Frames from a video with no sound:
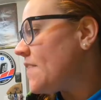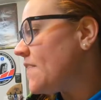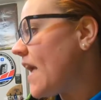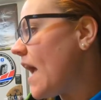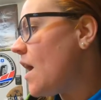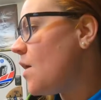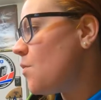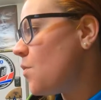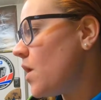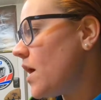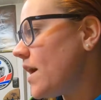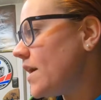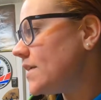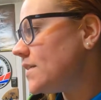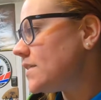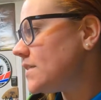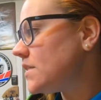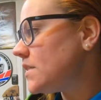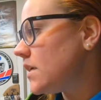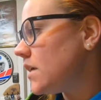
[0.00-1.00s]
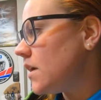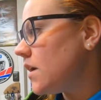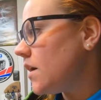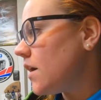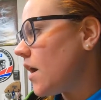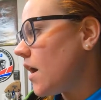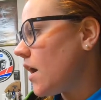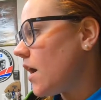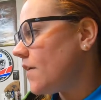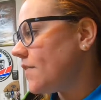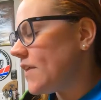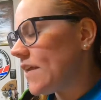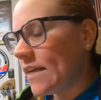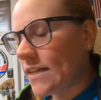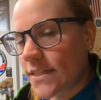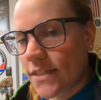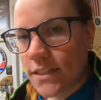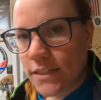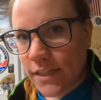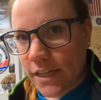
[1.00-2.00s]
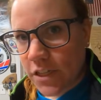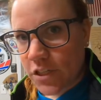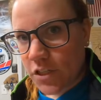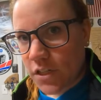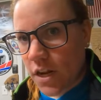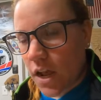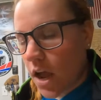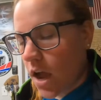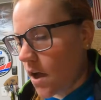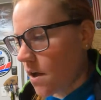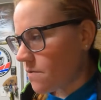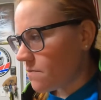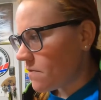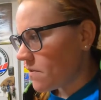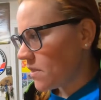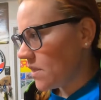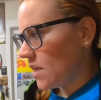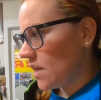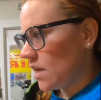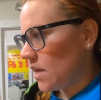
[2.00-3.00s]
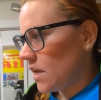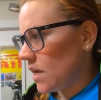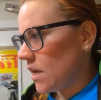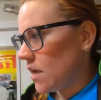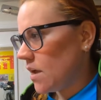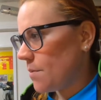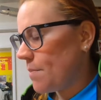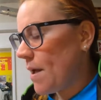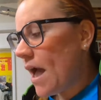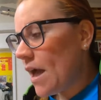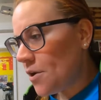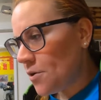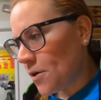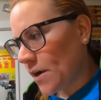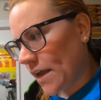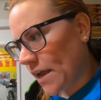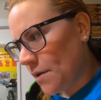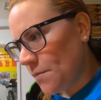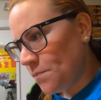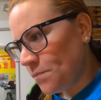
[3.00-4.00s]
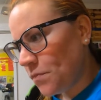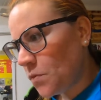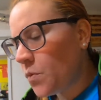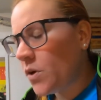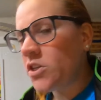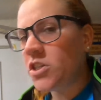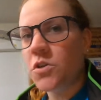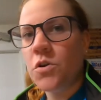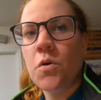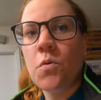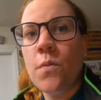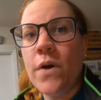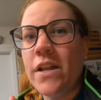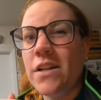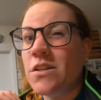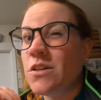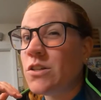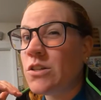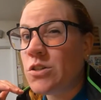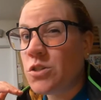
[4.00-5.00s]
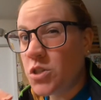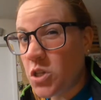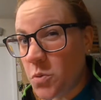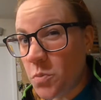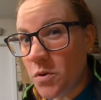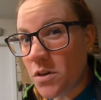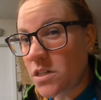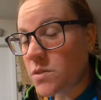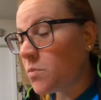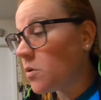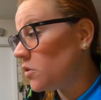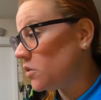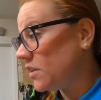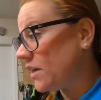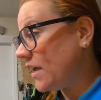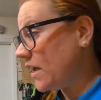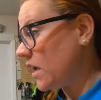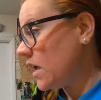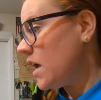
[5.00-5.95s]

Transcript: That was the installation of the battery, which went super smoothly.